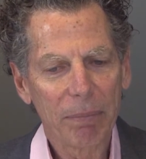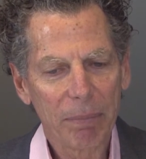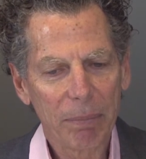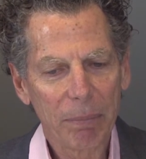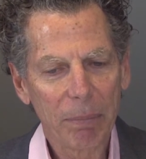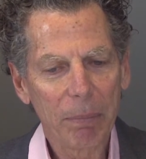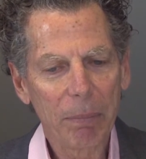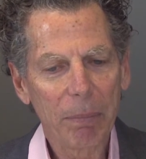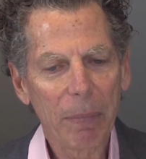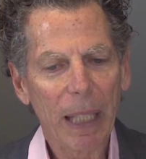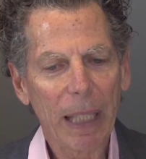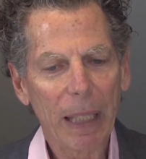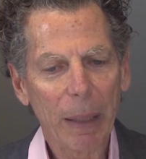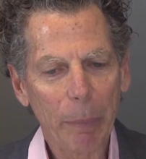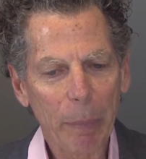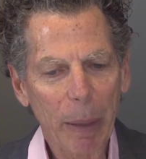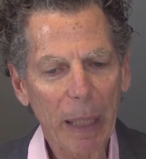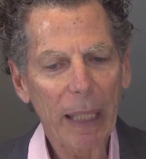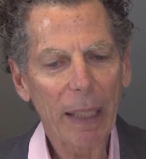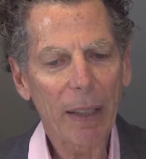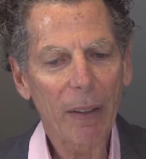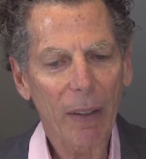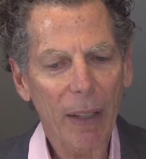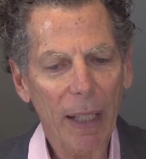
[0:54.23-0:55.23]
many,
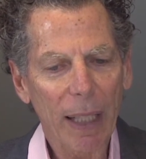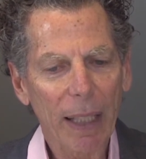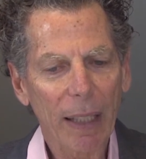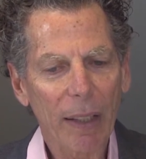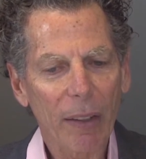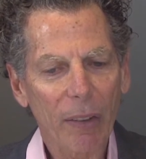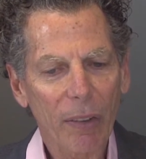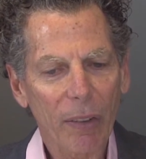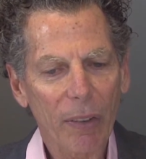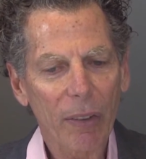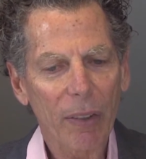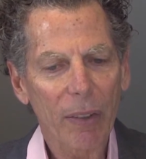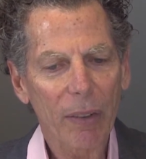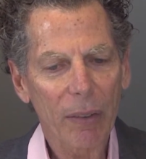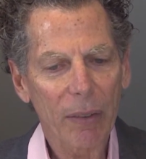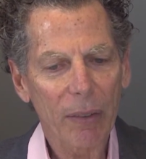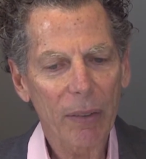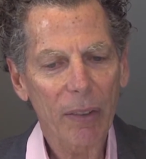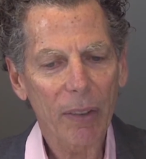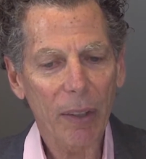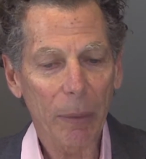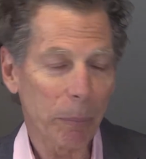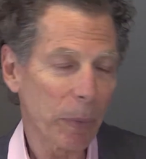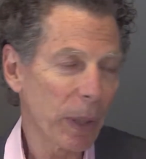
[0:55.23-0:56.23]
many clients
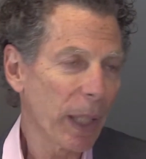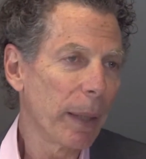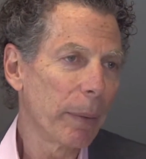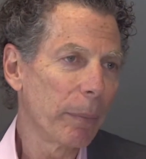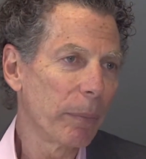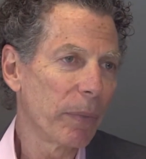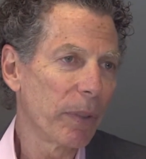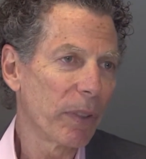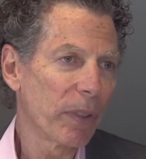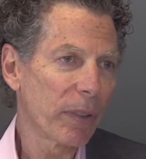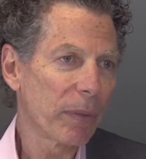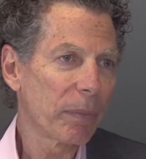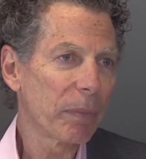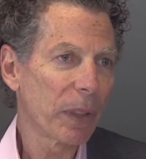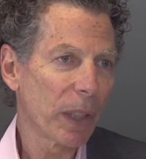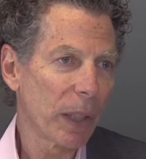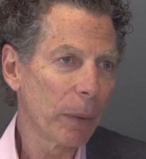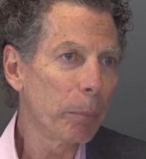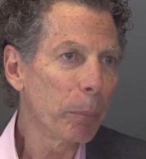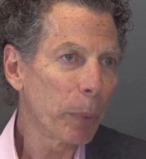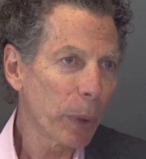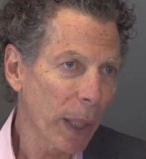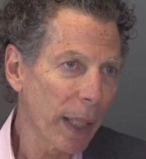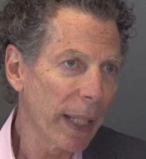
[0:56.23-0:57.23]
sometimes
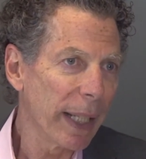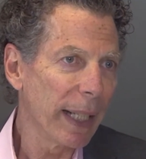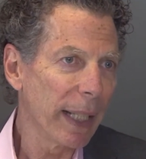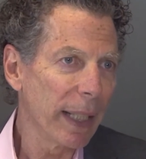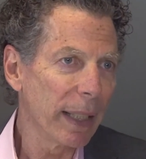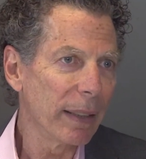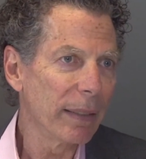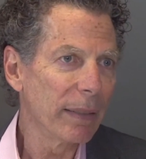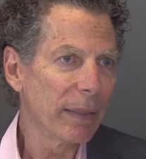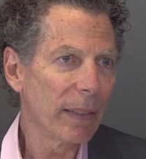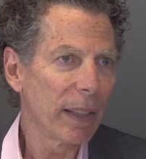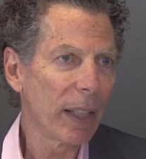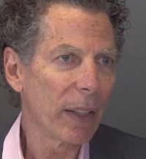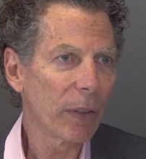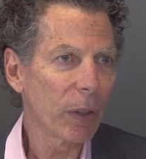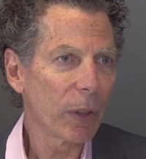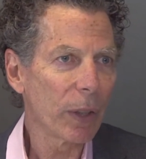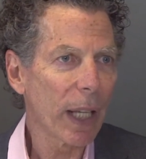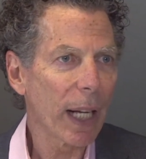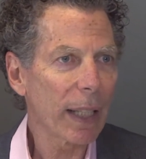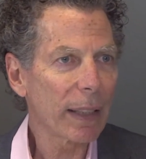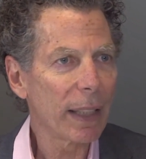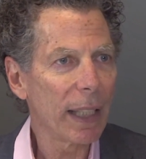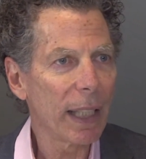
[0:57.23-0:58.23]
complain that they're
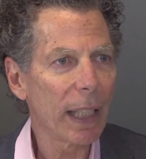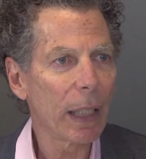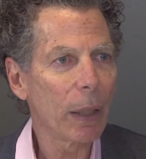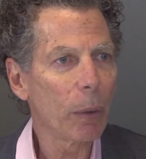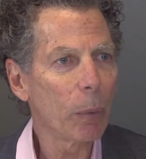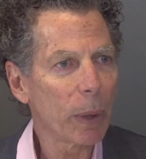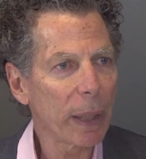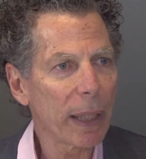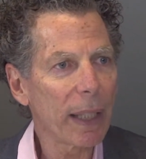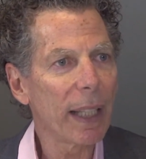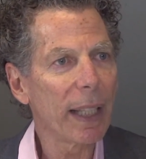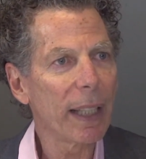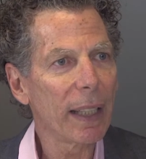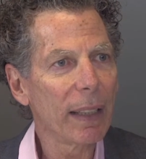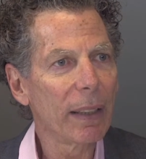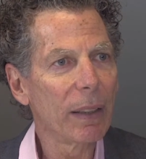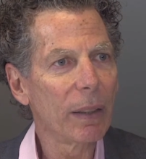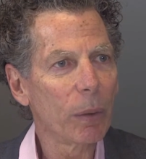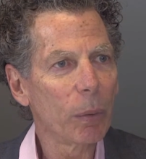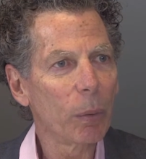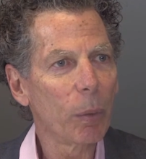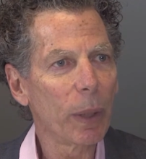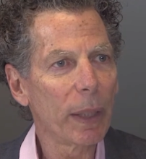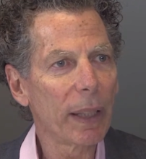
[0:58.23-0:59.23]
not getting what they
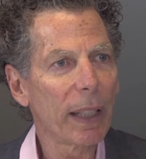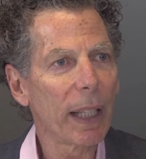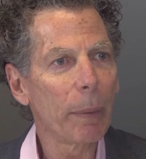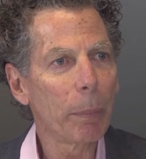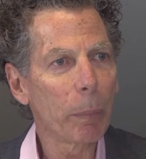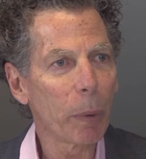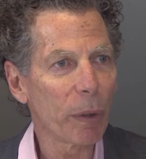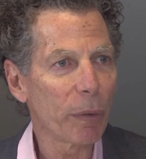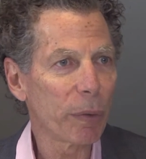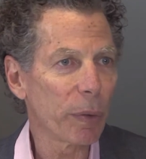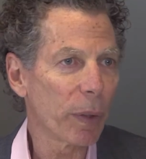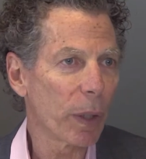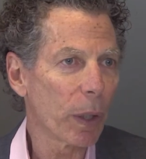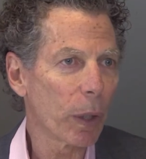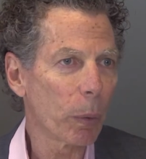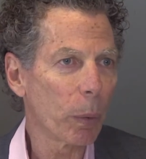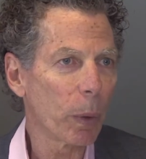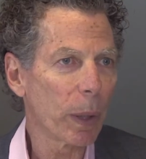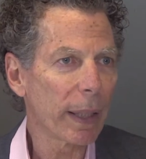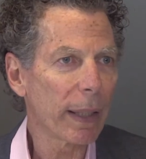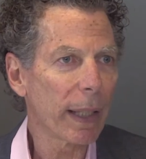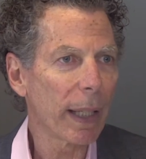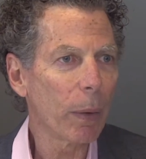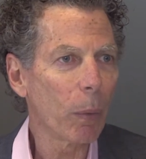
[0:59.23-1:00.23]
what they prefer,
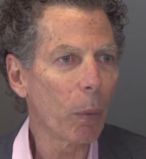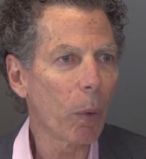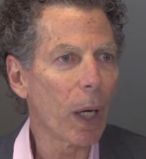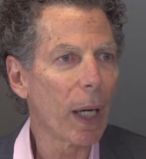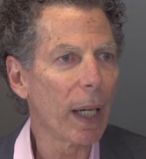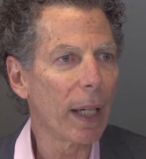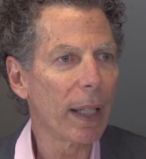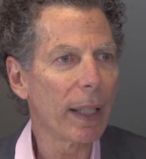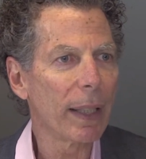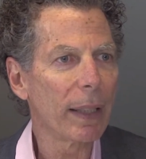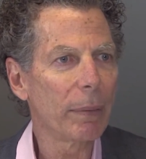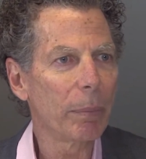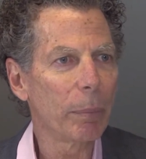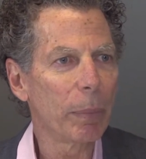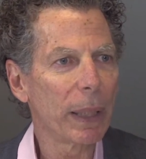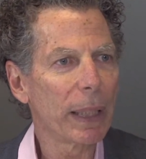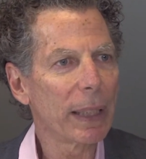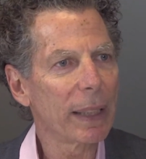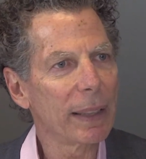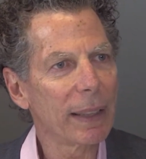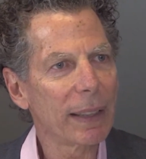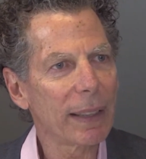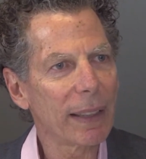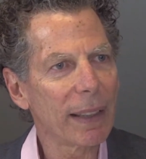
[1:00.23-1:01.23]
what they want,
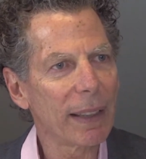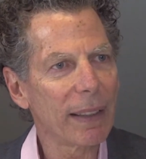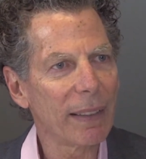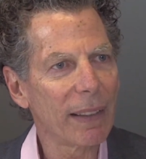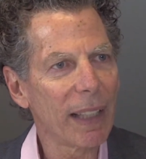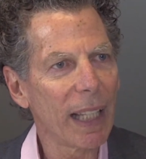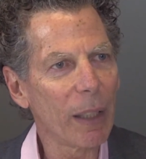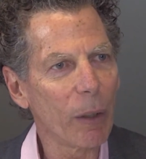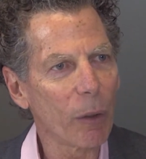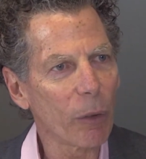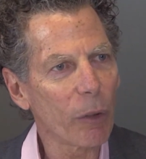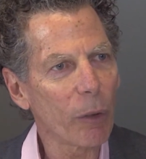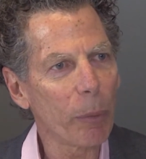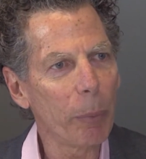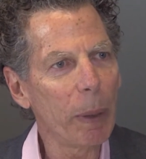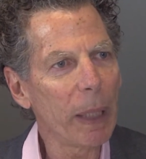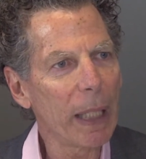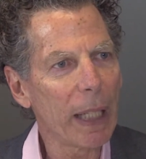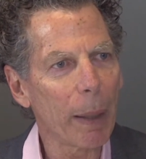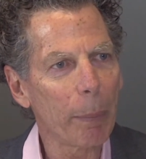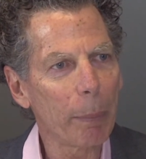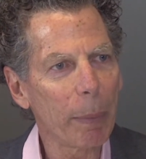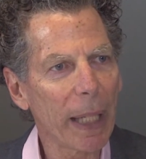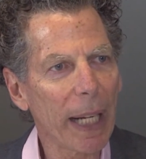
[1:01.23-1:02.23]
because they don't
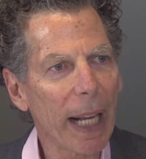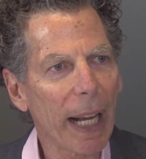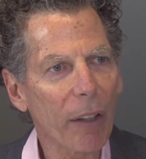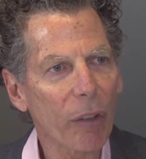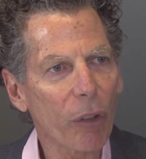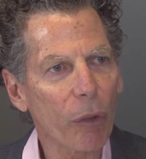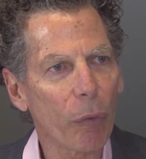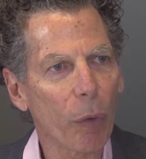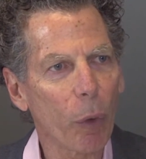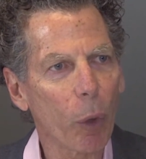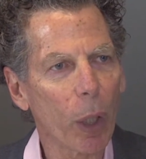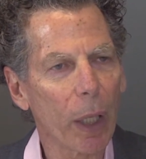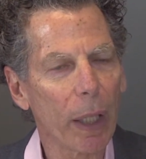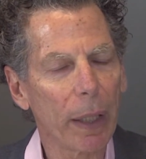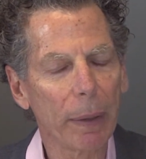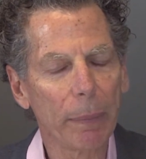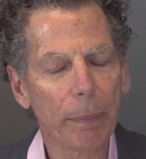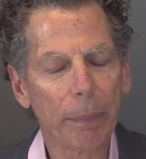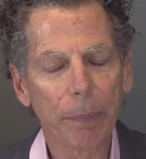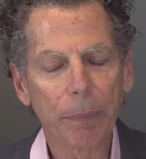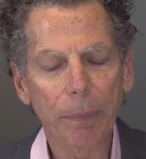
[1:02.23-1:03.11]
speak up and ask for it.